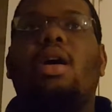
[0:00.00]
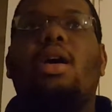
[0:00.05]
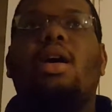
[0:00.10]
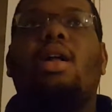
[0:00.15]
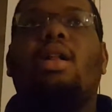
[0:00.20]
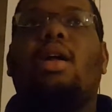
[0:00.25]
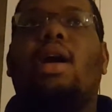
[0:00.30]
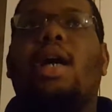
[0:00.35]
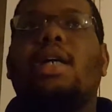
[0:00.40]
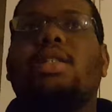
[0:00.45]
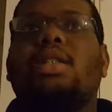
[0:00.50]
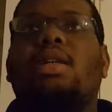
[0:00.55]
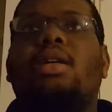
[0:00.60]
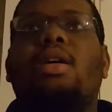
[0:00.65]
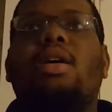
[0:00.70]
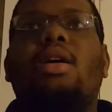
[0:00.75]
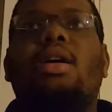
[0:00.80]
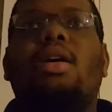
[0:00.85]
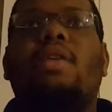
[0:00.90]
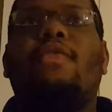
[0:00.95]
Elijah
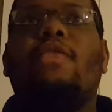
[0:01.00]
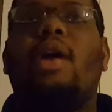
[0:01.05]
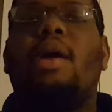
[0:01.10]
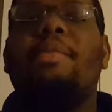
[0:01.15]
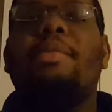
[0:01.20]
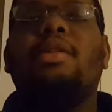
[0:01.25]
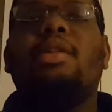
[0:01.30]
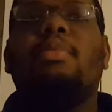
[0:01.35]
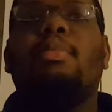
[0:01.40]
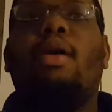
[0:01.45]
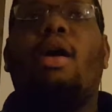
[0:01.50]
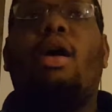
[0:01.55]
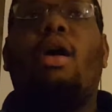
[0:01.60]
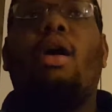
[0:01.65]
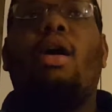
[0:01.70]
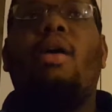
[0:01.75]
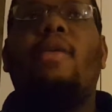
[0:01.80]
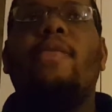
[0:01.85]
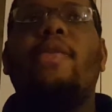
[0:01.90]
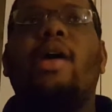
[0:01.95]
Hood fumbled the
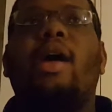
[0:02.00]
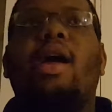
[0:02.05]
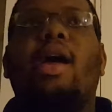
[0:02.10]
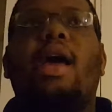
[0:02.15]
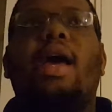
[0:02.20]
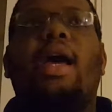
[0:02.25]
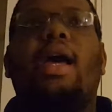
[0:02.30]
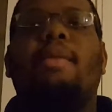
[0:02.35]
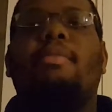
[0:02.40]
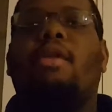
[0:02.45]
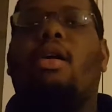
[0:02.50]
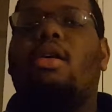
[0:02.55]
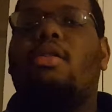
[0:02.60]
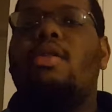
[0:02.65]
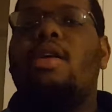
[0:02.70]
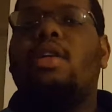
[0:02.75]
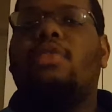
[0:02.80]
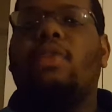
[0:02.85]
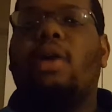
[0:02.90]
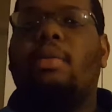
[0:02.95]
ball and
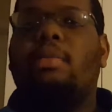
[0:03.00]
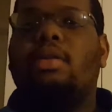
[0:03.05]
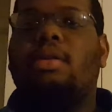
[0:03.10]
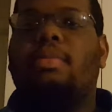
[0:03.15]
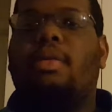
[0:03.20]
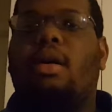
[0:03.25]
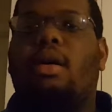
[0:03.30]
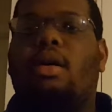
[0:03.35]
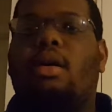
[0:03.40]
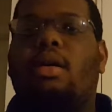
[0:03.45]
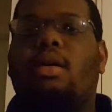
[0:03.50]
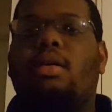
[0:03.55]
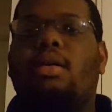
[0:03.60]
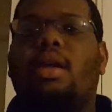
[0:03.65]
Marquise fumbled the ball.